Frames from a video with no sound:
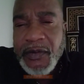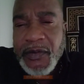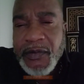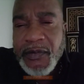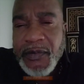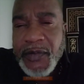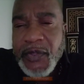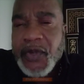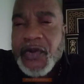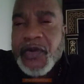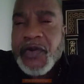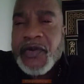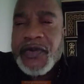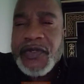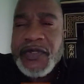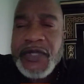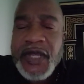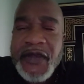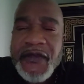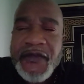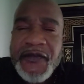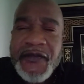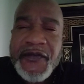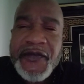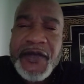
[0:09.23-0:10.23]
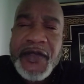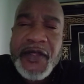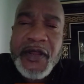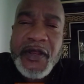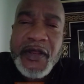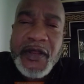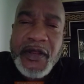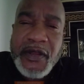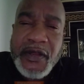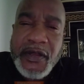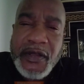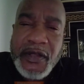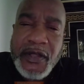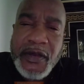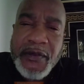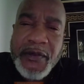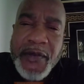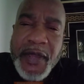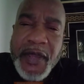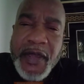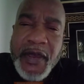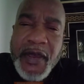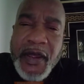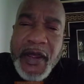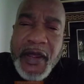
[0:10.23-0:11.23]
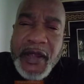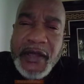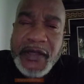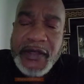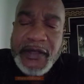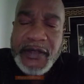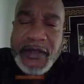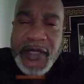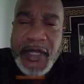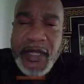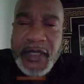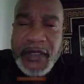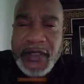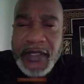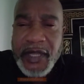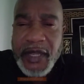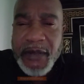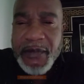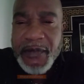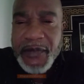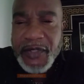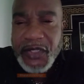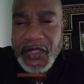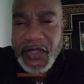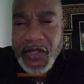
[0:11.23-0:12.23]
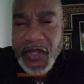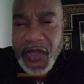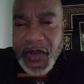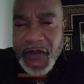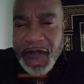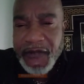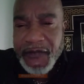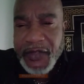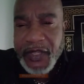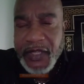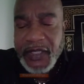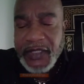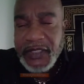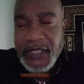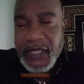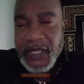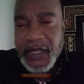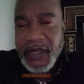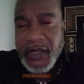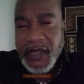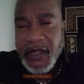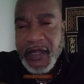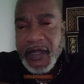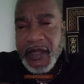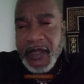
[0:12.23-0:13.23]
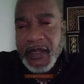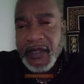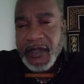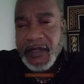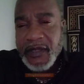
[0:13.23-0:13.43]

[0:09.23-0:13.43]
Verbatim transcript: because I feel in my heart that I'm a son of Tanzania,